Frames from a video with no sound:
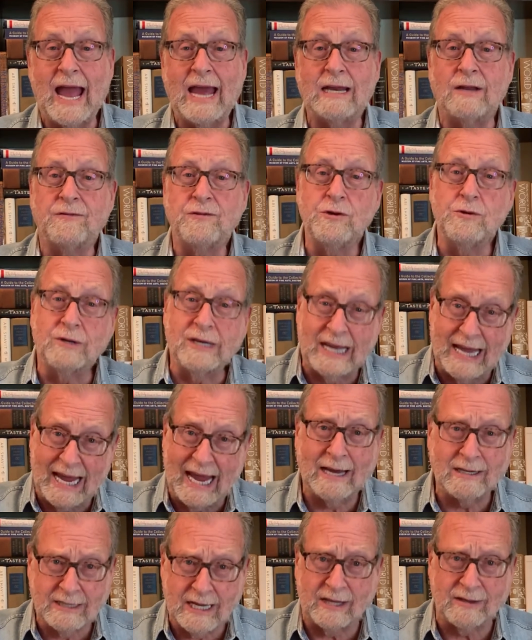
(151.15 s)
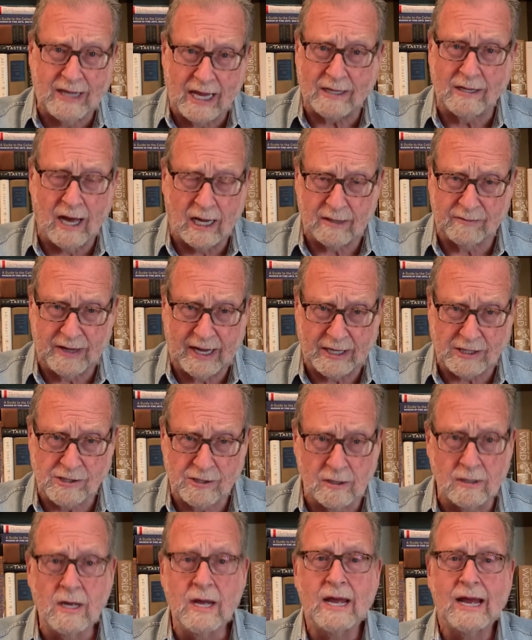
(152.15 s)
And if you can't get that kind of
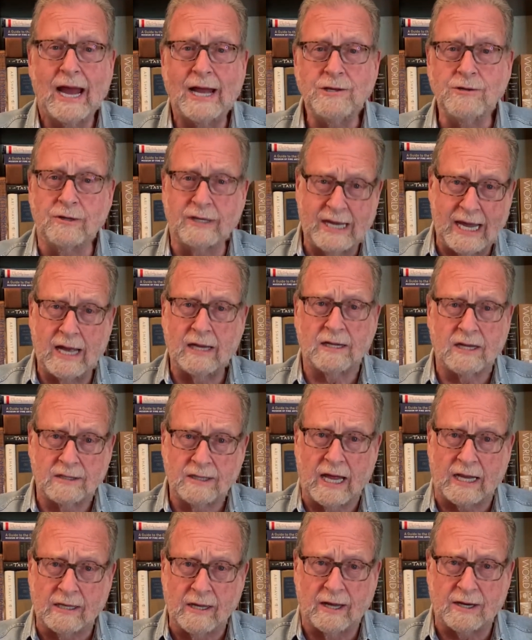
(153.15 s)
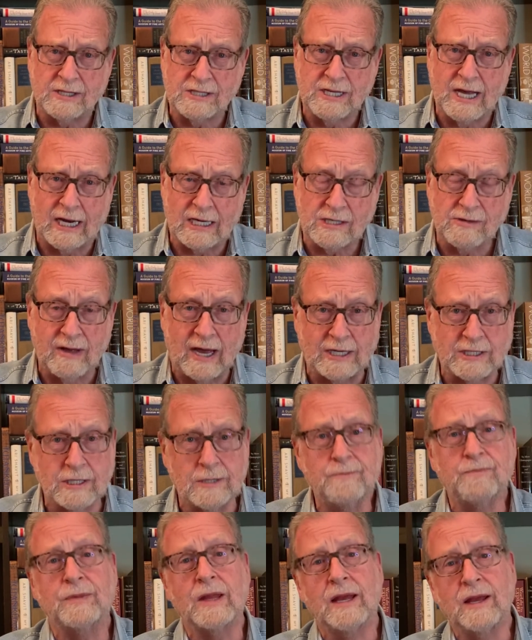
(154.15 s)
answer and you can't get that kind of
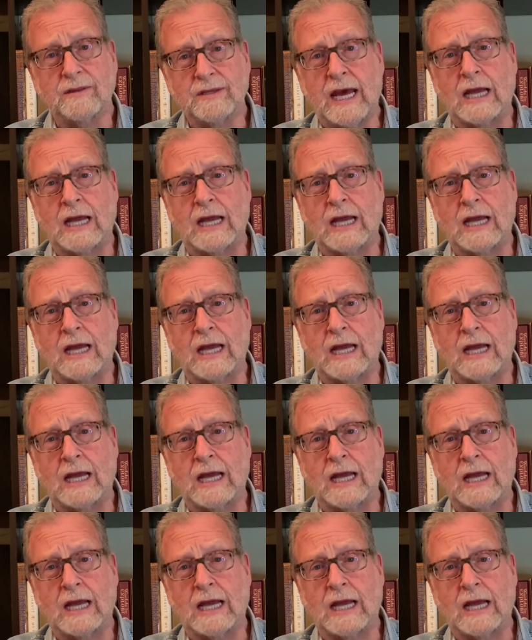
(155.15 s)
satisfaction,